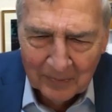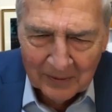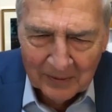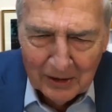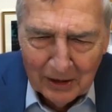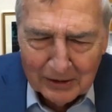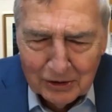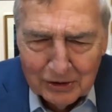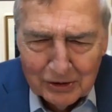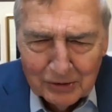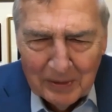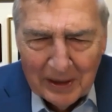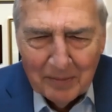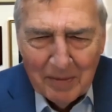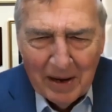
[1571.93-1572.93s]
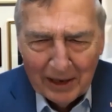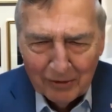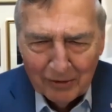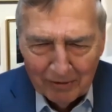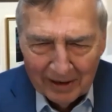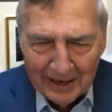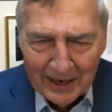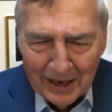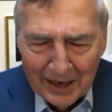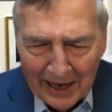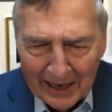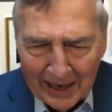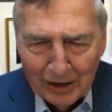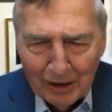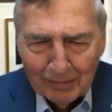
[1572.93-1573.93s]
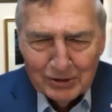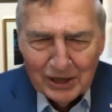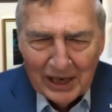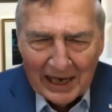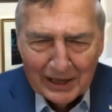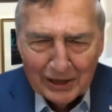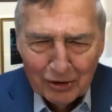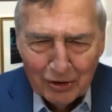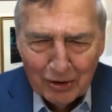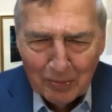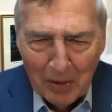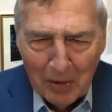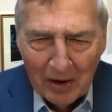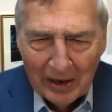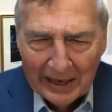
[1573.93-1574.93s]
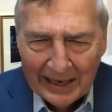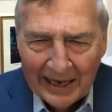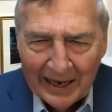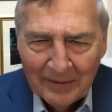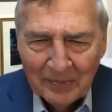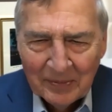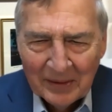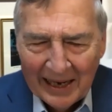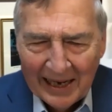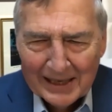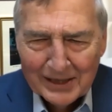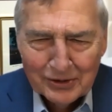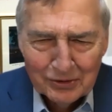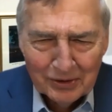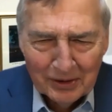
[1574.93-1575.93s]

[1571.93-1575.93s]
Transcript: doesn't speak Mandarin and comes late to the party, it's